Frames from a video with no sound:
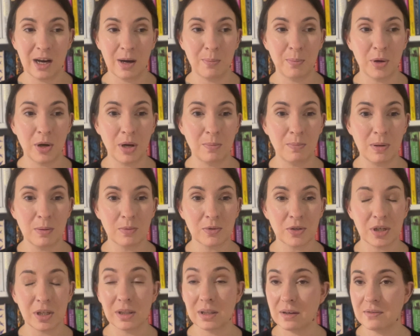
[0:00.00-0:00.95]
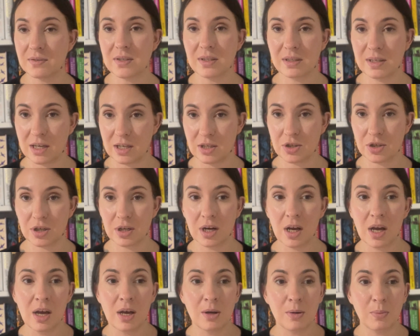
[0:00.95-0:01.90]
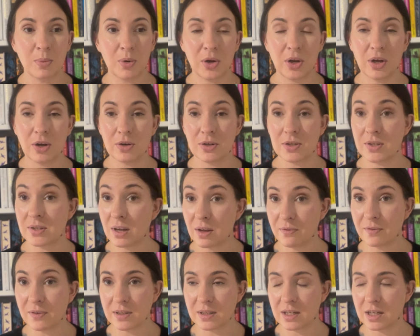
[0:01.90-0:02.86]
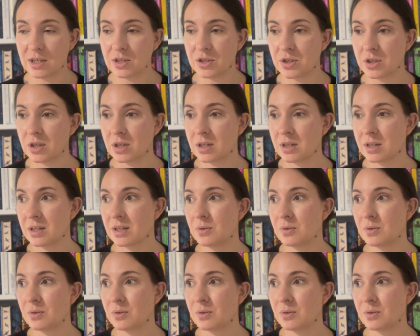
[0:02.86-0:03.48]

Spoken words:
putting people she loves in danger, putting herself in danger,